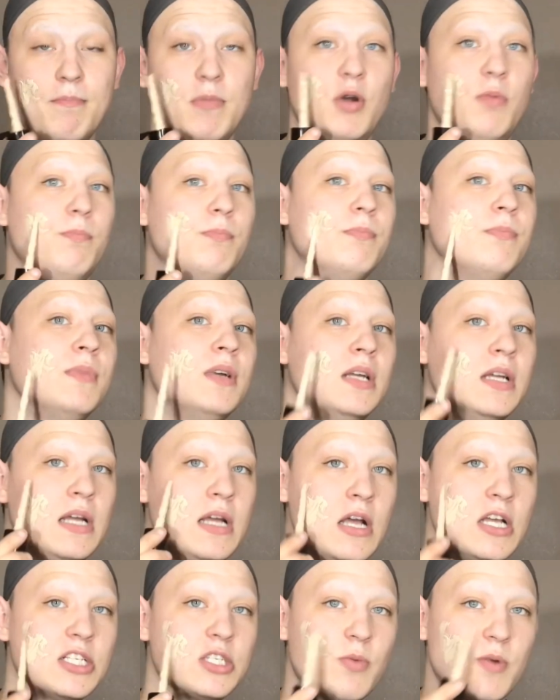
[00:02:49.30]
Boop.
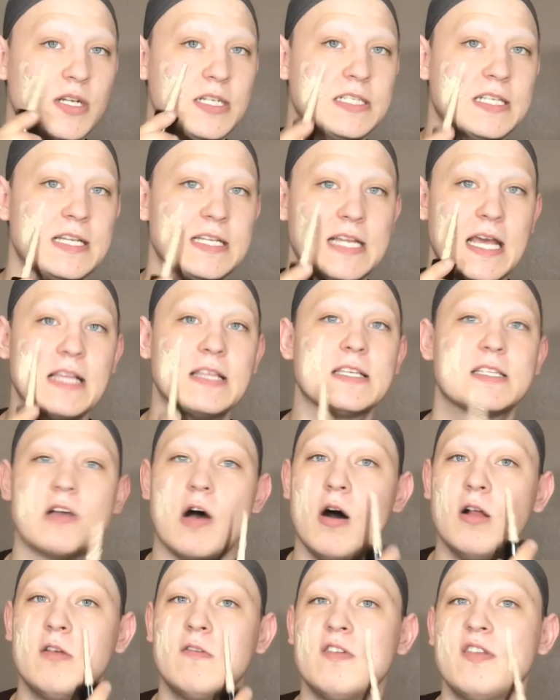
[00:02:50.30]
So we're just going to take this
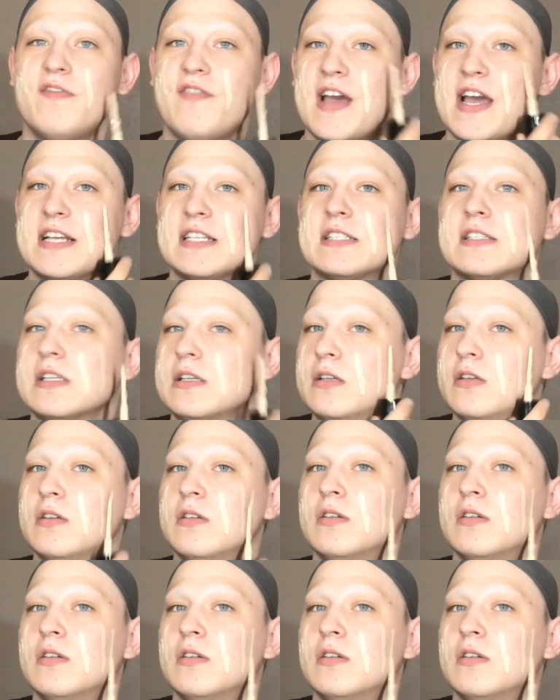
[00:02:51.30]
all over the face.